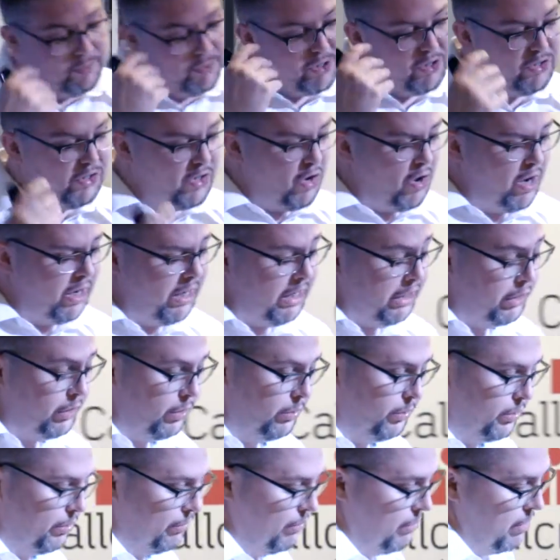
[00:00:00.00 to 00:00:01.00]
some design
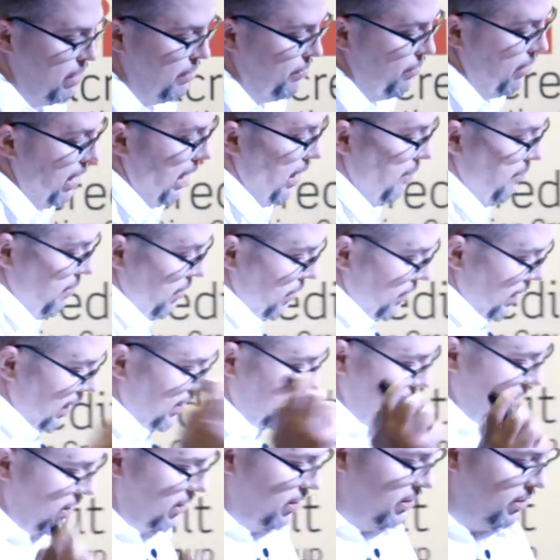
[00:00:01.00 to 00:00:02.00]
issues around that, but
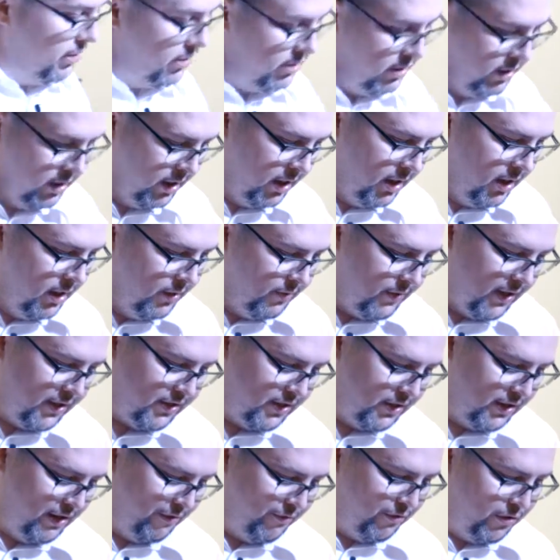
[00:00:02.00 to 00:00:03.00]
that's a,
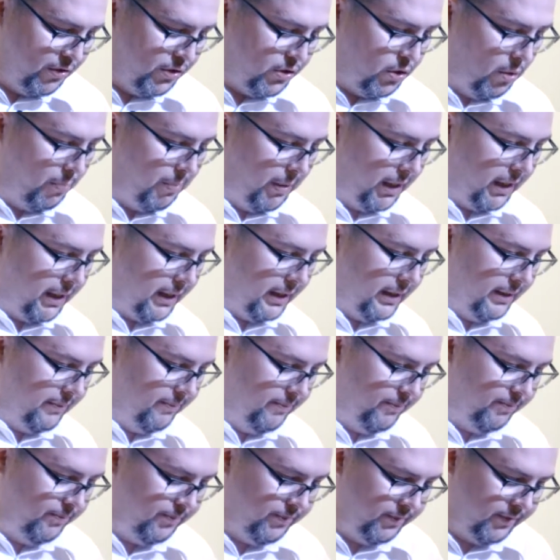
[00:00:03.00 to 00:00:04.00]
that's a different topic.
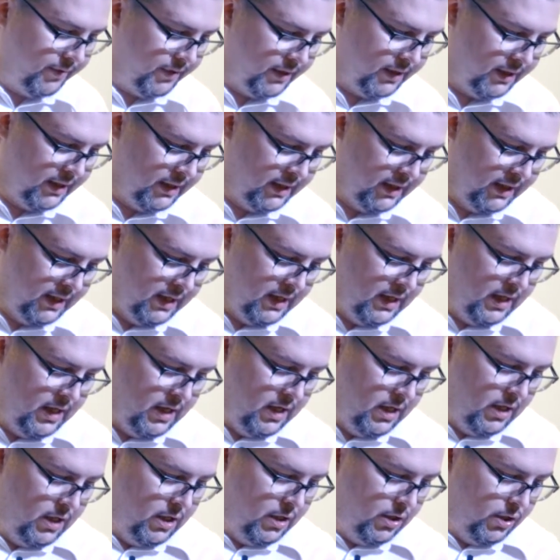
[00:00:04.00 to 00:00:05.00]

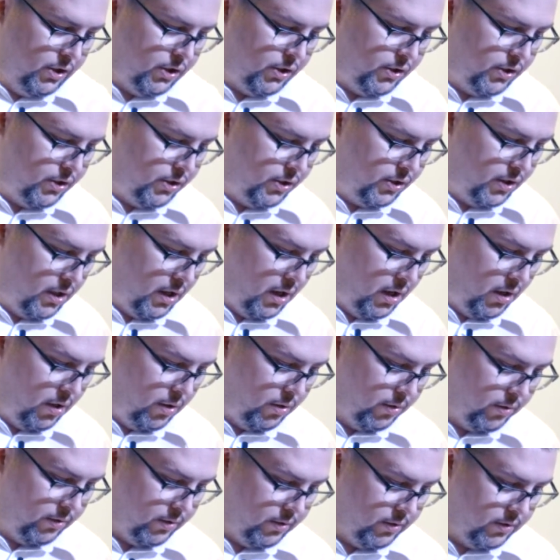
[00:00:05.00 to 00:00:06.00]

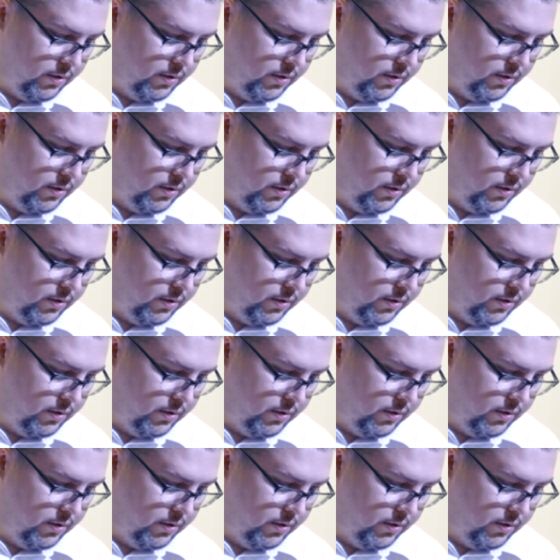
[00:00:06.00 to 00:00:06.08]
So